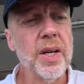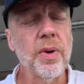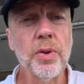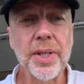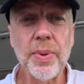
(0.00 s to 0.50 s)

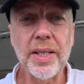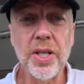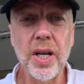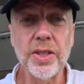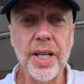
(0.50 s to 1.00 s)
When we went to
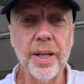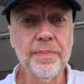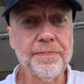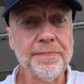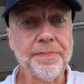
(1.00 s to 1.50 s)
Antarctica
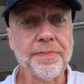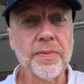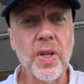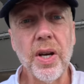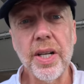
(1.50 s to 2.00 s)

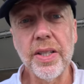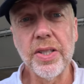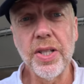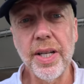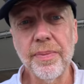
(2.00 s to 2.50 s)
earlier
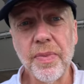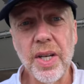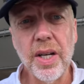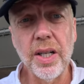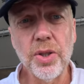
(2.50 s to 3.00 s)
this year,
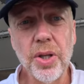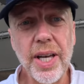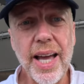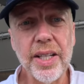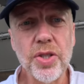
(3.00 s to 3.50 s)
I took an
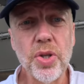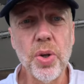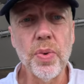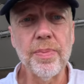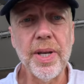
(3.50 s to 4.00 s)
X
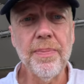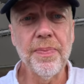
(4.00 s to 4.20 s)
two with me,